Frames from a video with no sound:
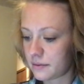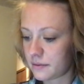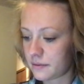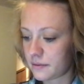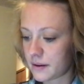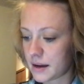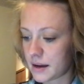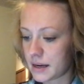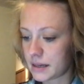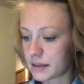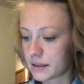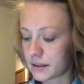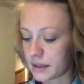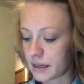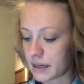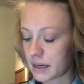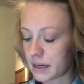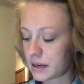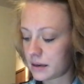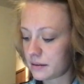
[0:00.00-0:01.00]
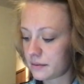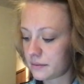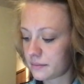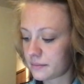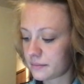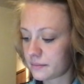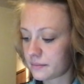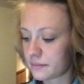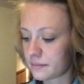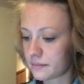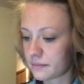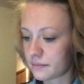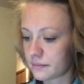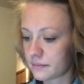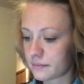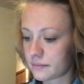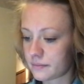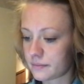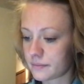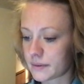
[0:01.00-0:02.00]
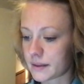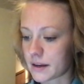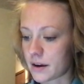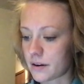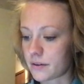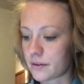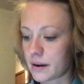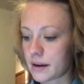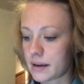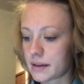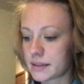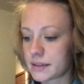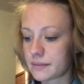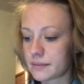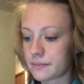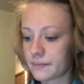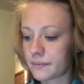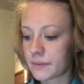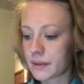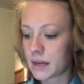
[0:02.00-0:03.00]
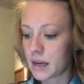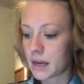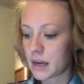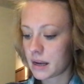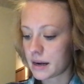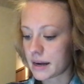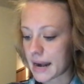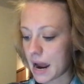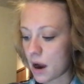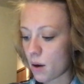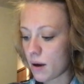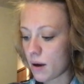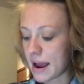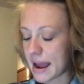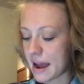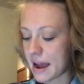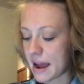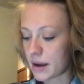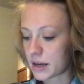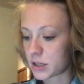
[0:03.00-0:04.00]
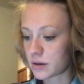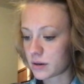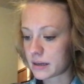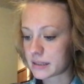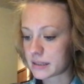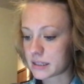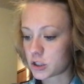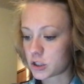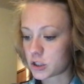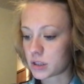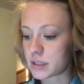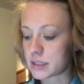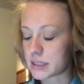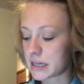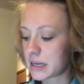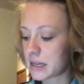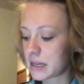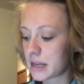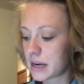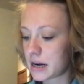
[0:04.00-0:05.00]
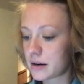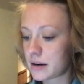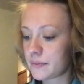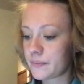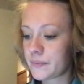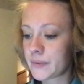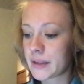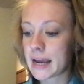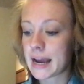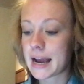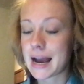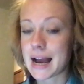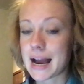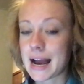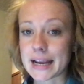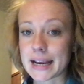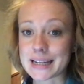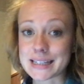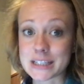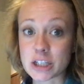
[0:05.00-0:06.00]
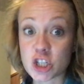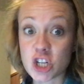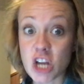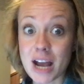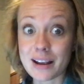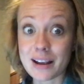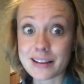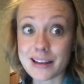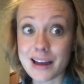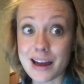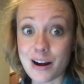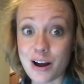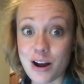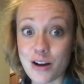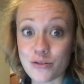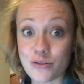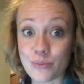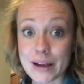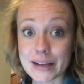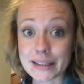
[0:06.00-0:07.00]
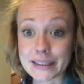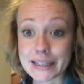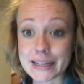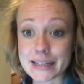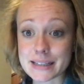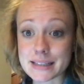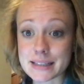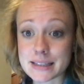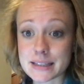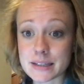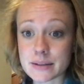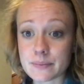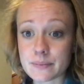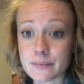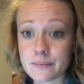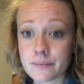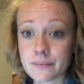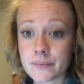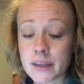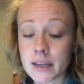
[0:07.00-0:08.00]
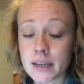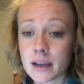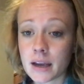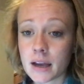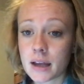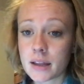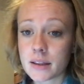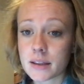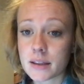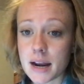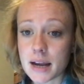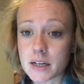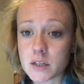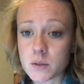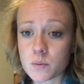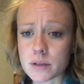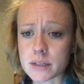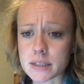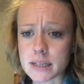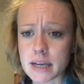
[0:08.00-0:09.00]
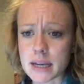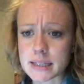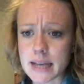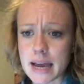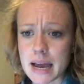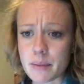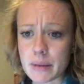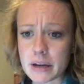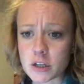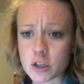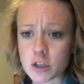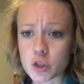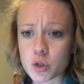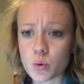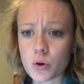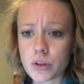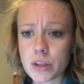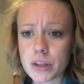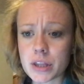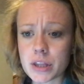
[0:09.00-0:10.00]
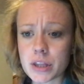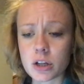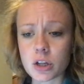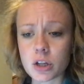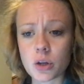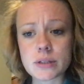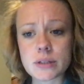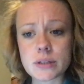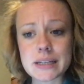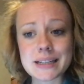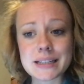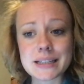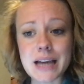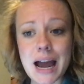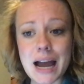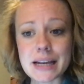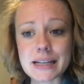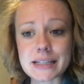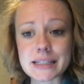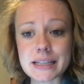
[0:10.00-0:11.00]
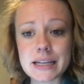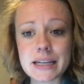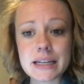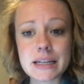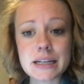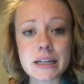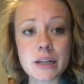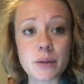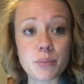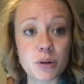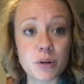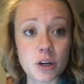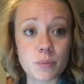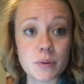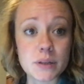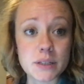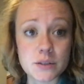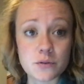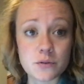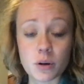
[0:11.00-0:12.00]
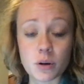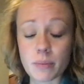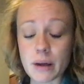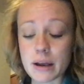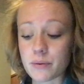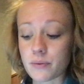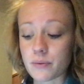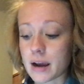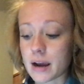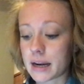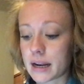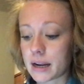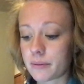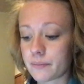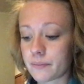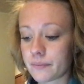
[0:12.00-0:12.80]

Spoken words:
Finally. All right. Now I have my transitions in there. I can check that off my list. The next one says, I made sure that the closing ties in the purpose for my writing.